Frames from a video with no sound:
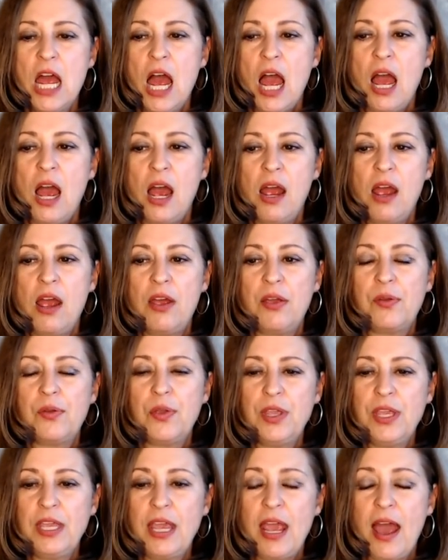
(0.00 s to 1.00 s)
Uh,
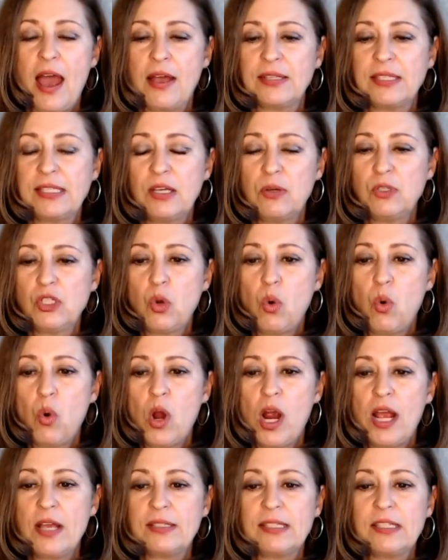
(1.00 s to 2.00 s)
yeah, so
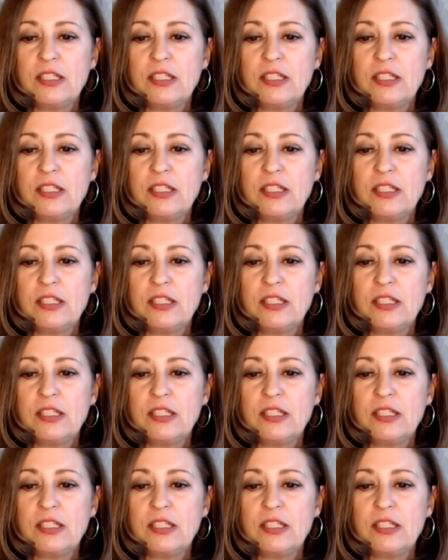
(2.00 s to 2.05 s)
Taurus,